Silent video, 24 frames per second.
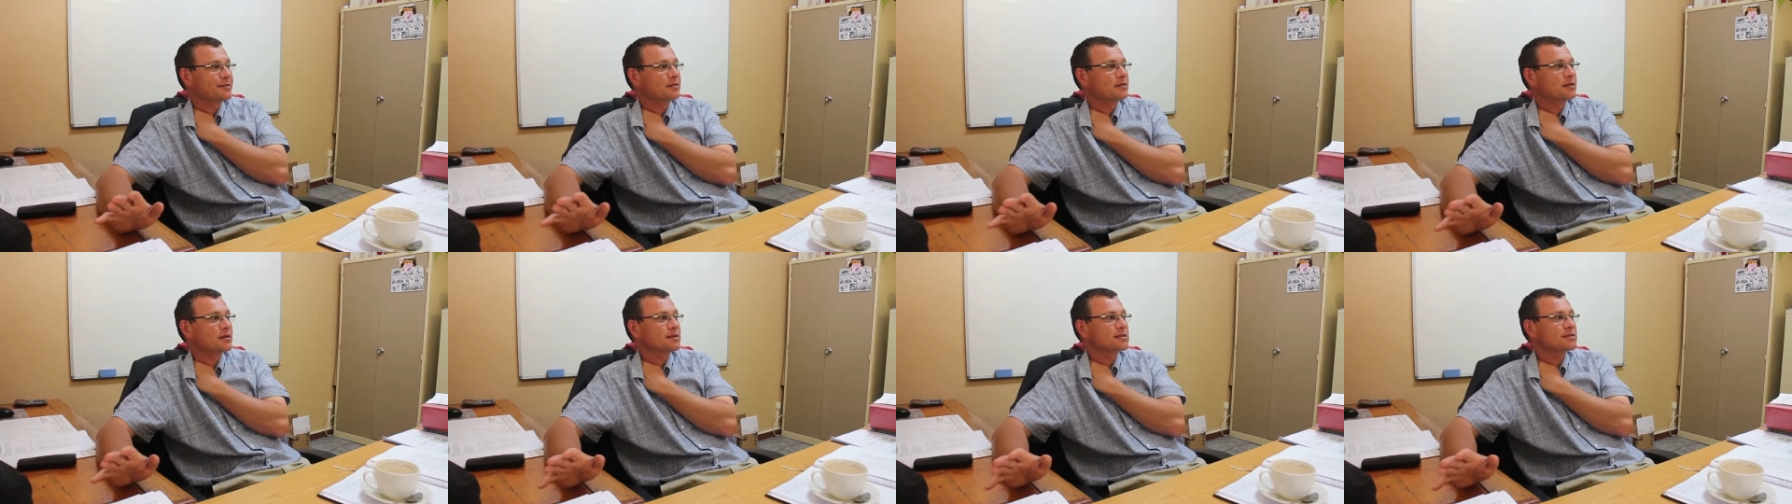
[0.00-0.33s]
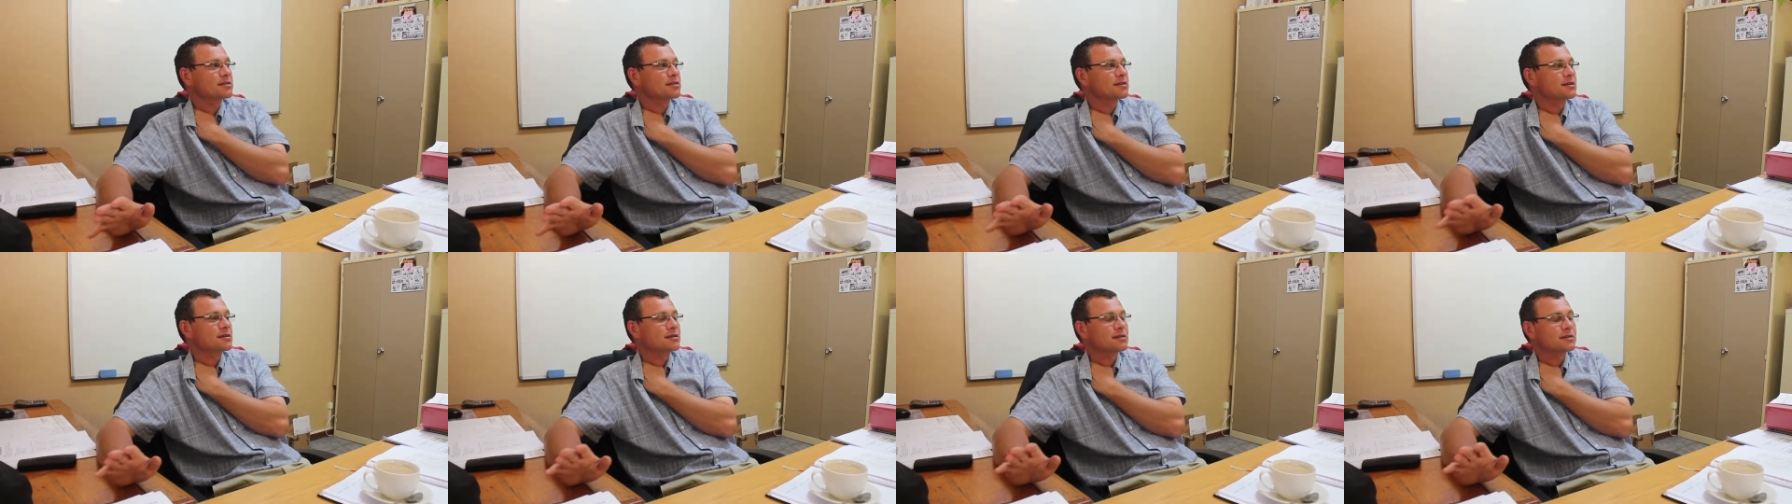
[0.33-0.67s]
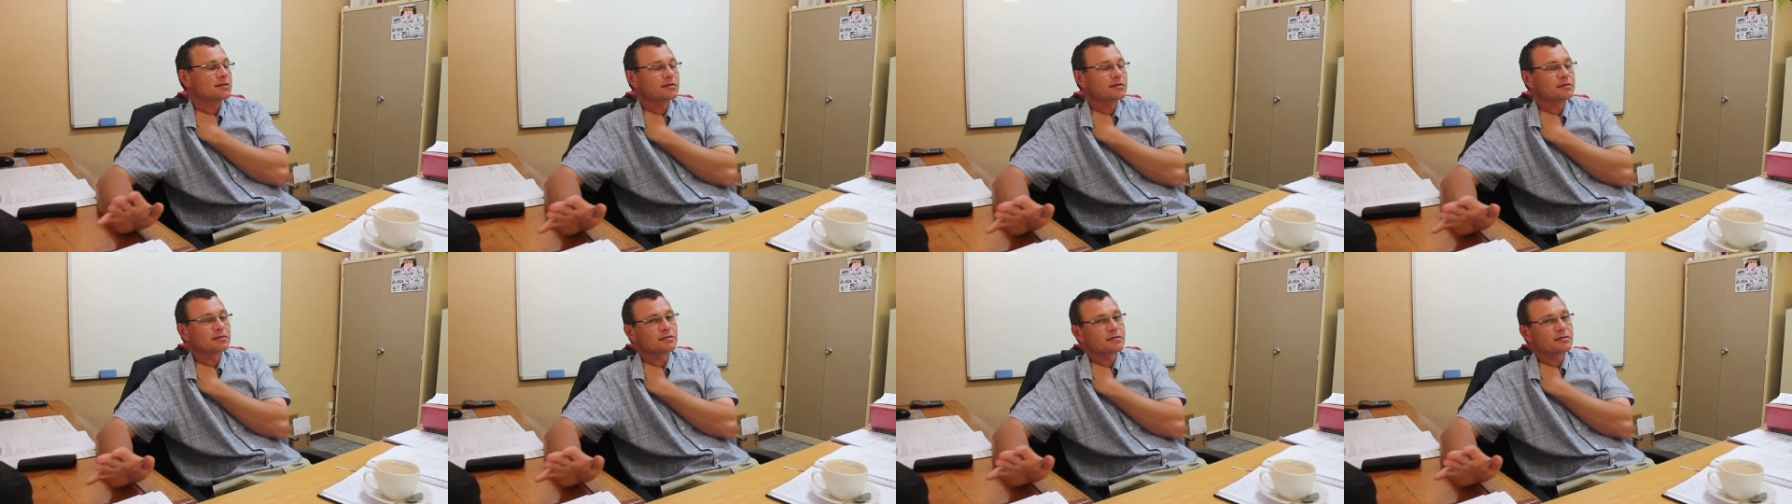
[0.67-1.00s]
That's
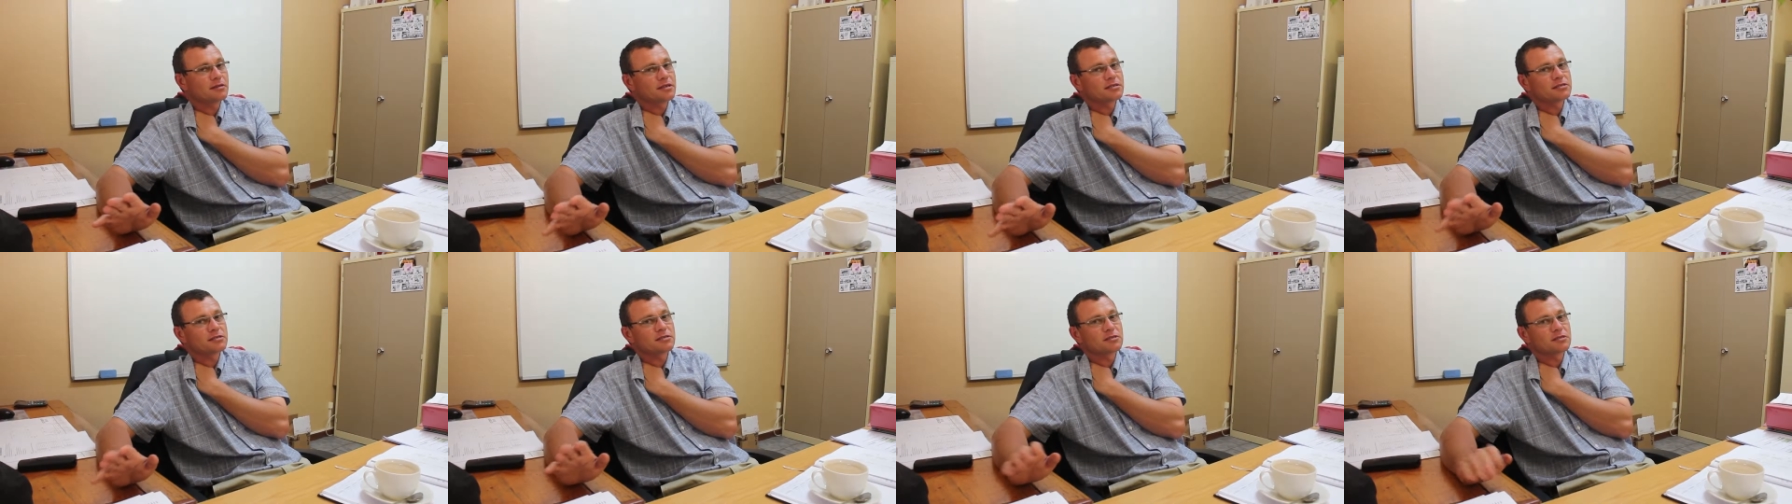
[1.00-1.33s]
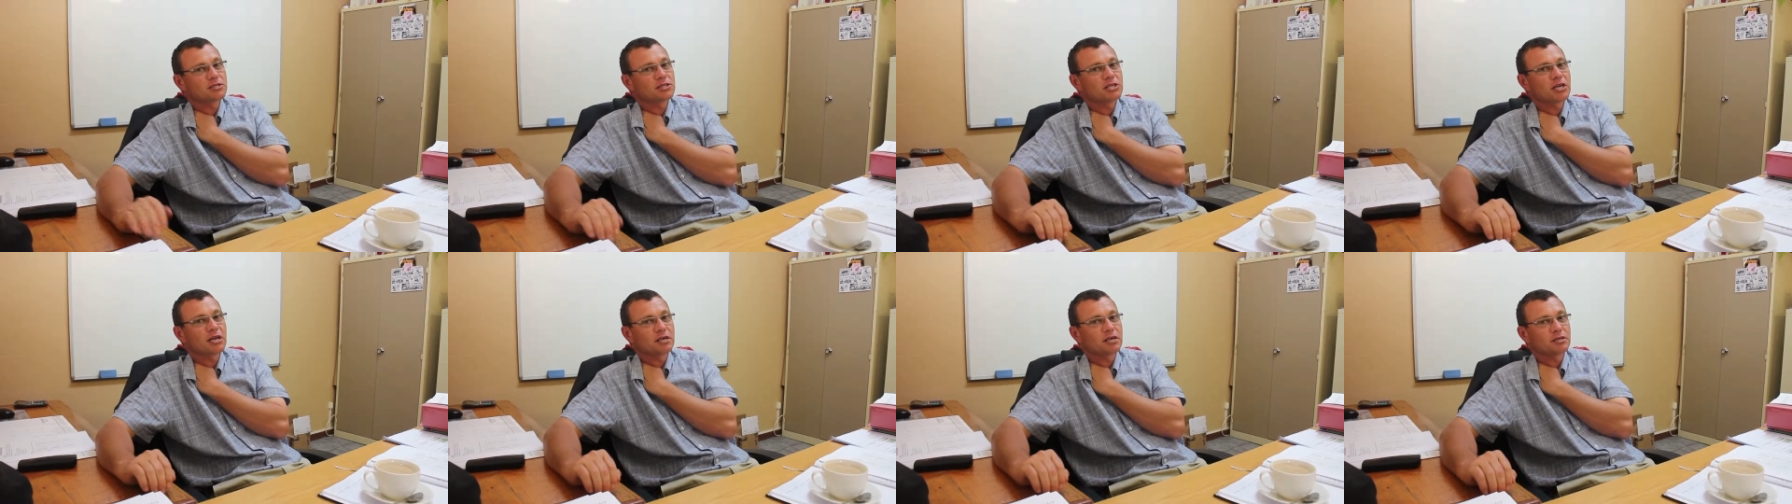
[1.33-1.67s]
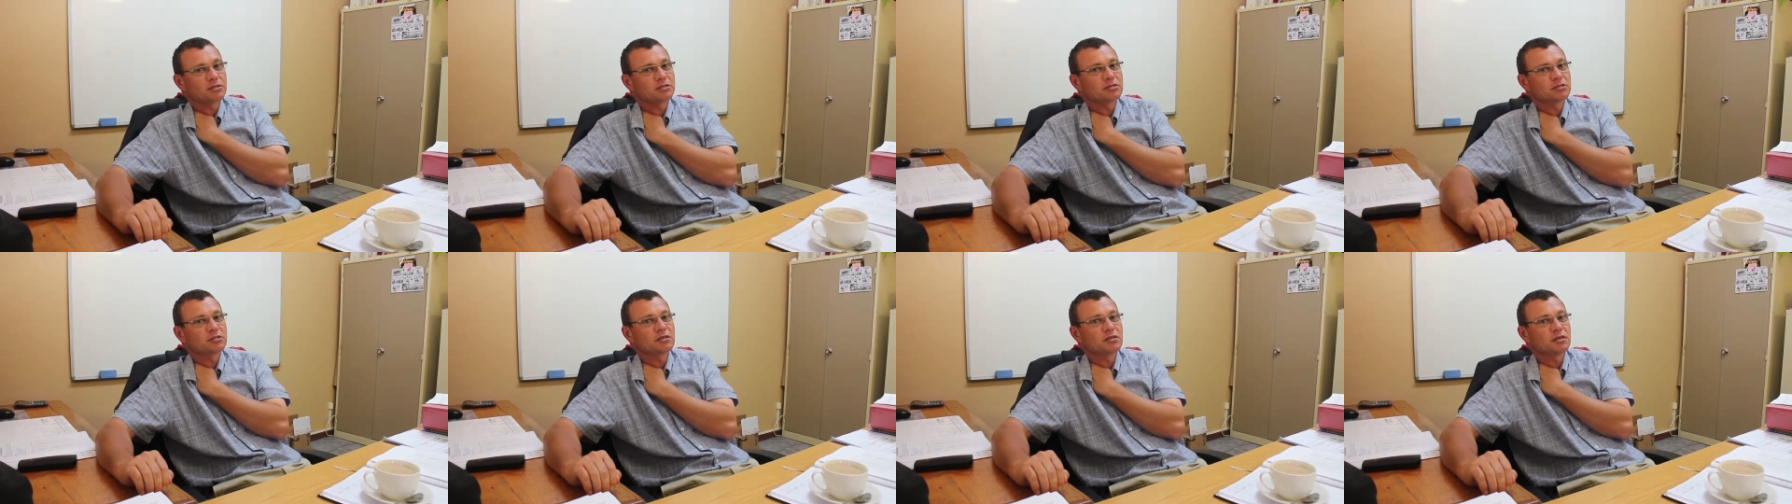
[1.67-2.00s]
the
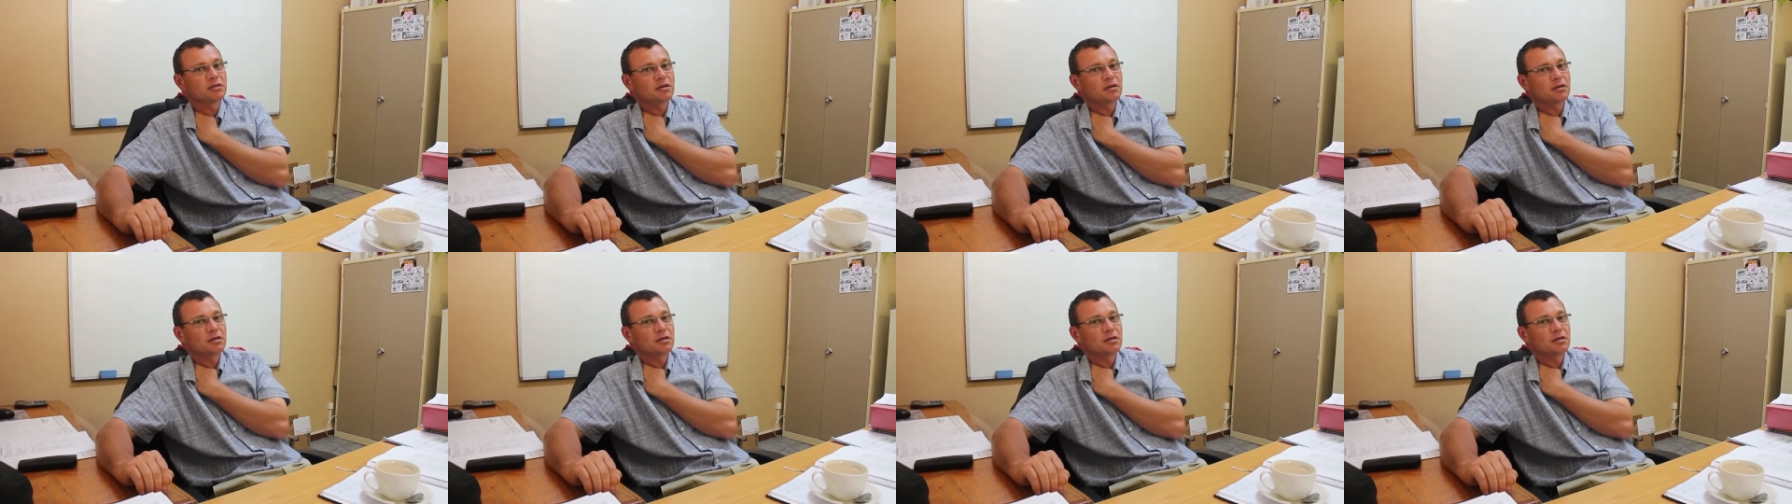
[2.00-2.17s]
challenge.